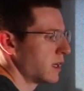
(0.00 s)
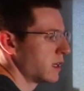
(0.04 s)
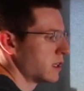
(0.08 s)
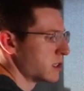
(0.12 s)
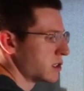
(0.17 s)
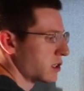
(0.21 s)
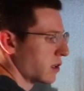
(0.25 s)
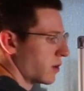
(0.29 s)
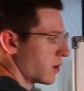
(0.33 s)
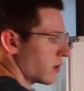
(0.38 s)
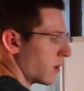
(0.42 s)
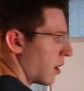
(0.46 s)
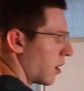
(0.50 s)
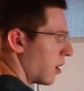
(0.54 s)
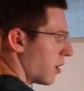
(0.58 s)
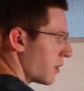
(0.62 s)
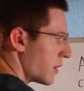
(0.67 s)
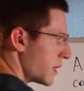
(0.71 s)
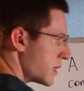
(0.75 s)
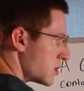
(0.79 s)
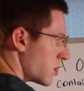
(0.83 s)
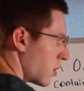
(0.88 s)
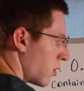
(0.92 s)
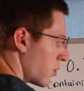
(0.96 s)
So all
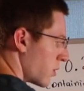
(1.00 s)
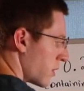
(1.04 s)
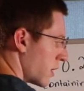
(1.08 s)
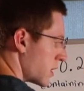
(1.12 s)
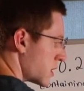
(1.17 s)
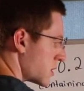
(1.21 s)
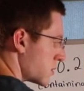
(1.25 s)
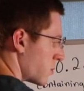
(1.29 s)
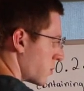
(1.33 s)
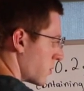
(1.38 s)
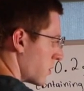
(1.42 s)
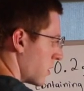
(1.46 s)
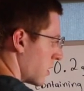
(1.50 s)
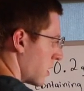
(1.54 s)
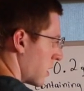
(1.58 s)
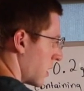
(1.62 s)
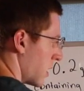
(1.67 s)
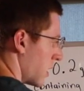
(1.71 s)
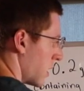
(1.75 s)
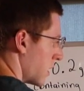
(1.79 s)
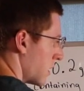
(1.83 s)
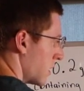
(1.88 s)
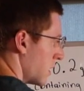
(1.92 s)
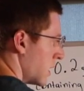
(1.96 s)
they told us
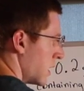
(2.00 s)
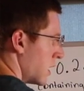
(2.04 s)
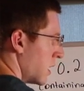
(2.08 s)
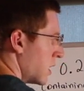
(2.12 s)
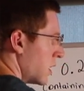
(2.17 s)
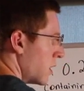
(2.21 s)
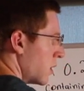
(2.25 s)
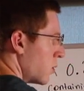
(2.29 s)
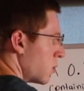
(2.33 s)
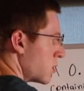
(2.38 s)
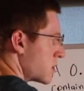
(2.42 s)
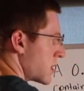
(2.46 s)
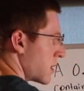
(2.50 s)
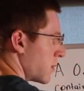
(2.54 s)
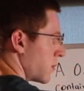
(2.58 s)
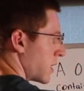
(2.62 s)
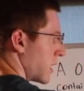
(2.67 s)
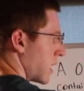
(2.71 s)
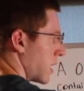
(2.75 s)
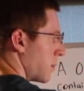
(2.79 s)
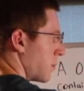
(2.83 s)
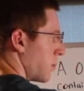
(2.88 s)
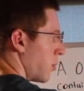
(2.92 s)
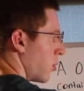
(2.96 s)
was that
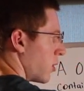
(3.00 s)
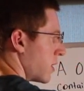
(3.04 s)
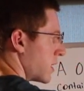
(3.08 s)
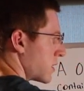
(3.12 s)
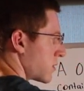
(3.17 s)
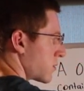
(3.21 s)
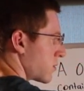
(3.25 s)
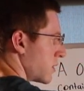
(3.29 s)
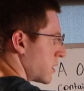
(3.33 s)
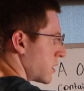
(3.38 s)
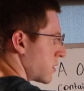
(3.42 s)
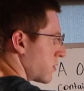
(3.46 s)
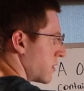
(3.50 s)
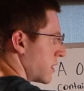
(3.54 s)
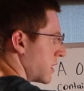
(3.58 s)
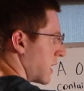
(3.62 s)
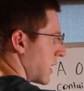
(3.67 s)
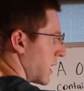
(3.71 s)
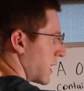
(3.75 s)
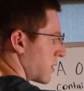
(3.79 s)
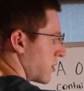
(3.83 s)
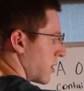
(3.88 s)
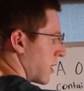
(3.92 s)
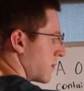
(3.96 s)
we had
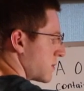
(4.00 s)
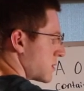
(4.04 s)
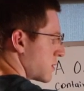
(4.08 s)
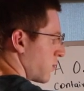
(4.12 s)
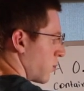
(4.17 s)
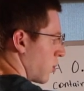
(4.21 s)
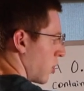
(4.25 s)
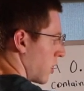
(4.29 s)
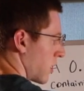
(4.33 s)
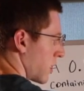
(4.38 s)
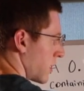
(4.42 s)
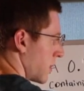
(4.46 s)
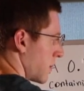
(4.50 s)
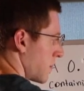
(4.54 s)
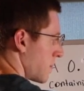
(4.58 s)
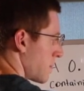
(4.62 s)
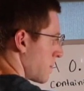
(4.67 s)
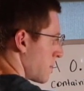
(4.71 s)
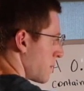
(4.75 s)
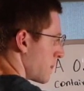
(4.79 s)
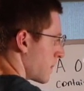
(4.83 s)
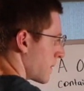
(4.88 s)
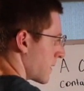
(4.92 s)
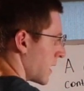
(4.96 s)
0.339 grams of water
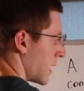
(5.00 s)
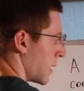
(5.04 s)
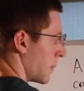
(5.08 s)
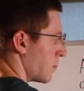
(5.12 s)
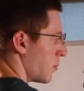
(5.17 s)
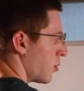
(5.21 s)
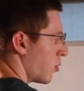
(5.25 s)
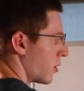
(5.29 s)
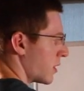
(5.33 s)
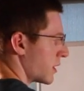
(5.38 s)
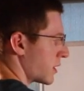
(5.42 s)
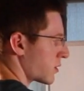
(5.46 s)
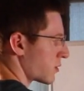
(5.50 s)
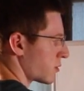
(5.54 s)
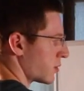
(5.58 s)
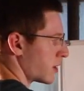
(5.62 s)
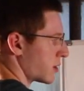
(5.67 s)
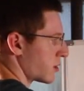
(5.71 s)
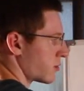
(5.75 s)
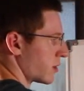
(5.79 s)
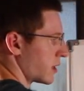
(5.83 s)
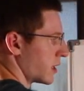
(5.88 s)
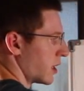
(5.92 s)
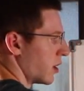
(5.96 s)
and
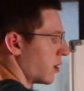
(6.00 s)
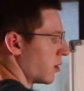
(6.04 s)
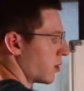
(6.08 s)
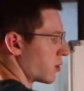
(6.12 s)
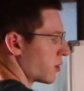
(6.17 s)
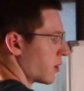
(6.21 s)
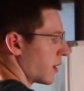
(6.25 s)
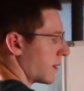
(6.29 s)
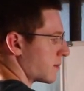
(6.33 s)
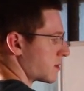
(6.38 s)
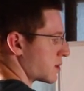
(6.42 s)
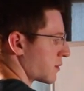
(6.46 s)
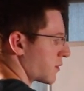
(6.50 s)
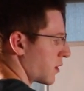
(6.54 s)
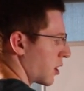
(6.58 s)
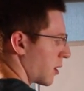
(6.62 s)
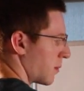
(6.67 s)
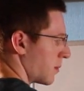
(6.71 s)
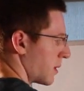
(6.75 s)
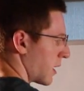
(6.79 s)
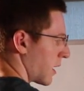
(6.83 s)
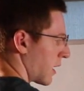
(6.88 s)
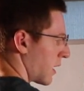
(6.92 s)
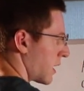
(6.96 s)
0.330 grams of
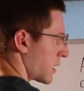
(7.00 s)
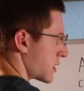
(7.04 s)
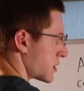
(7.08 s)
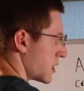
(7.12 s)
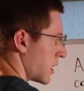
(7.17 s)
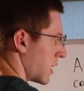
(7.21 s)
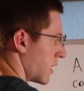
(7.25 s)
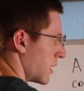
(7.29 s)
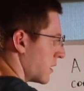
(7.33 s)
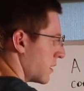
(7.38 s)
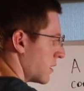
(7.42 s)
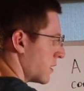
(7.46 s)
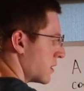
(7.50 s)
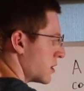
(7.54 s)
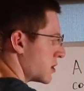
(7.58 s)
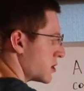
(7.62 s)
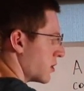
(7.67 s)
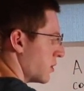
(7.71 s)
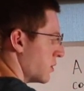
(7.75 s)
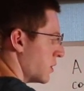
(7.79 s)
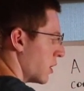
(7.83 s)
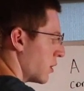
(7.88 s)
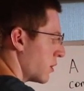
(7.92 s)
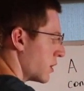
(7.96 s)
carbon dioxide.
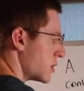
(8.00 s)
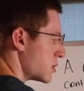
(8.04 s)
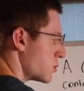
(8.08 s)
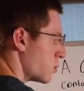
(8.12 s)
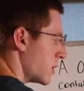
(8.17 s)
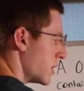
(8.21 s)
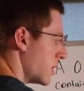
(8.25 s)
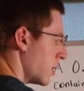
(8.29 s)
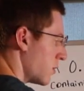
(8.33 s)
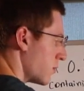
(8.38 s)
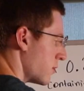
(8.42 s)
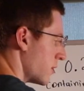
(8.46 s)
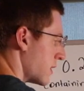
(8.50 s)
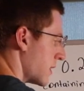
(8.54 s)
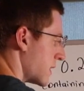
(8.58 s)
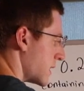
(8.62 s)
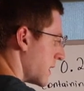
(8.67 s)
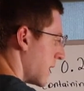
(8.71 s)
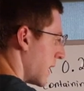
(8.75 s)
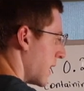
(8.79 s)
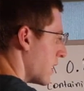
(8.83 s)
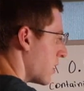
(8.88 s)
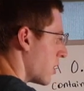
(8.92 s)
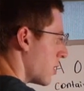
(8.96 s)
So notice we don't really
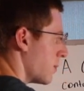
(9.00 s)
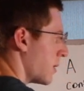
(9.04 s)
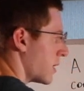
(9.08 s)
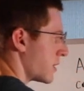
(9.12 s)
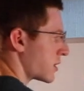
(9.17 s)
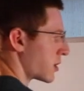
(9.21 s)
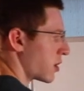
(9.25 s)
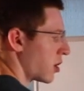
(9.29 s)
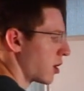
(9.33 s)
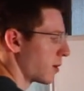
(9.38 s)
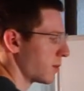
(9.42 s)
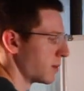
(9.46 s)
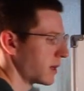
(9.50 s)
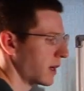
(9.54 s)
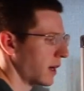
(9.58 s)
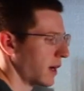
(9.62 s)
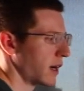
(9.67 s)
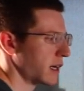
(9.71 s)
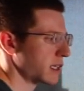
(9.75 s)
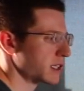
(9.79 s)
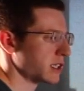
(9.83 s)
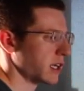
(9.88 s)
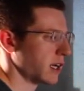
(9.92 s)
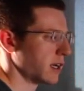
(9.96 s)
care about the carbon
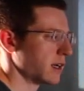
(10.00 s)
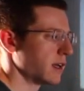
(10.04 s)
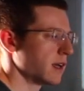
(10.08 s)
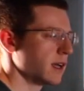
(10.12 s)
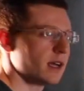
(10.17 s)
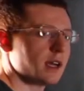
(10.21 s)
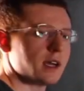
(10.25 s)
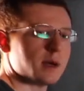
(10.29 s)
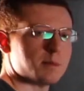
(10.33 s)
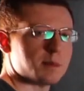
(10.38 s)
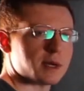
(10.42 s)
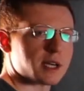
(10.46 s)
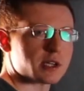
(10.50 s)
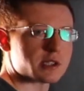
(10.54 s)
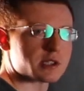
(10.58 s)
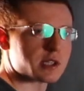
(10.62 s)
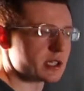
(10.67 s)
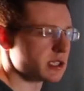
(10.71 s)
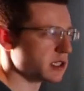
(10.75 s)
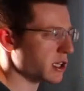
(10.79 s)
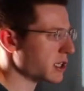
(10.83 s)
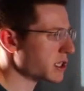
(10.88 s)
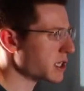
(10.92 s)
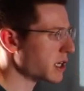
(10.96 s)
dioxide because
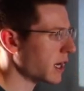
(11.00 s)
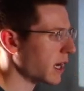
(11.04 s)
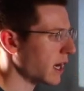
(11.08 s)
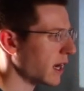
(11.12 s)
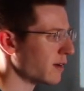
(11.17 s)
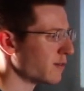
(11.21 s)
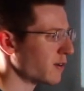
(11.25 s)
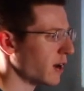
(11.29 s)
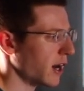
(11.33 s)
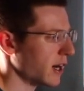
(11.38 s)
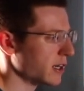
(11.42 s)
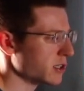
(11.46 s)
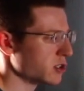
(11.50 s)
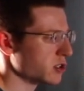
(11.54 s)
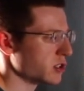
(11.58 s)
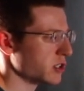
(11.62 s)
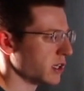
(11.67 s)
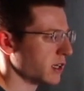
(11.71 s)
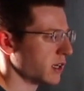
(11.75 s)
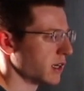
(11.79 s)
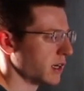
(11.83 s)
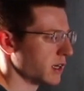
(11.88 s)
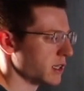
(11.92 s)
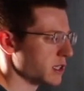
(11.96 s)
it doesn't have
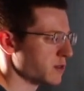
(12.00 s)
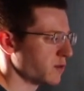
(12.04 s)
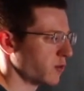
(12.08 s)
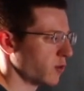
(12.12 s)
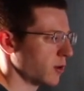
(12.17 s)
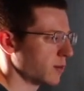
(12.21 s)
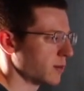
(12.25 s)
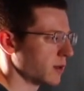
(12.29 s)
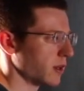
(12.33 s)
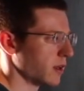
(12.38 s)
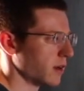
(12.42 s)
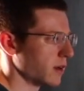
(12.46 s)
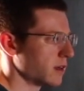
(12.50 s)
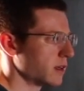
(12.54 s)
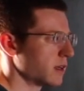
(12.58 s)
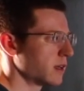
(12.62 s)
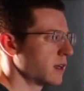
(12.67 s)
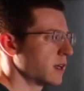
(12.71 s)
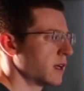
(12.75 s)
hydrogen in its formula.